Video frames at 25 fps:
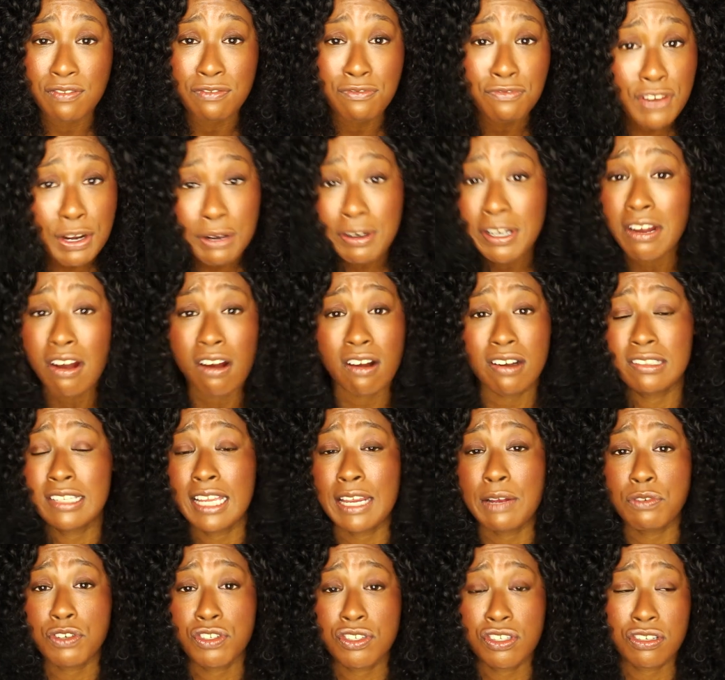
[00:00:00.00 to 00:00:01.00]
a very hard
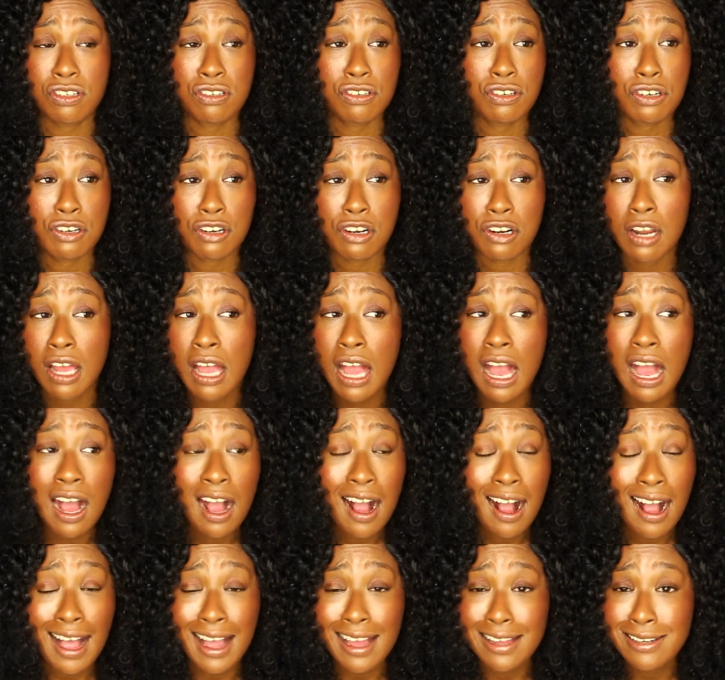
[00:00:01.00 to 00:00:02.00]
language to learn.
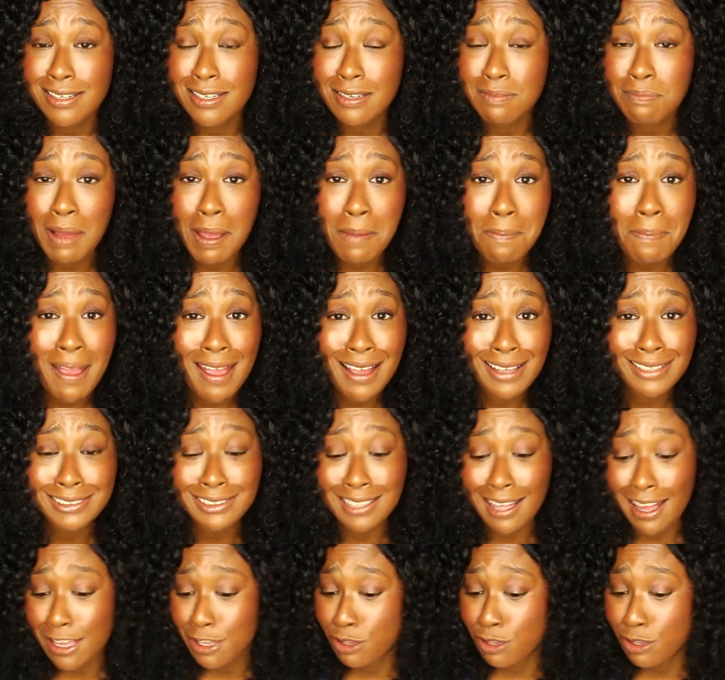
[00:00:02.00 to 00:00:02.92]
I did my best.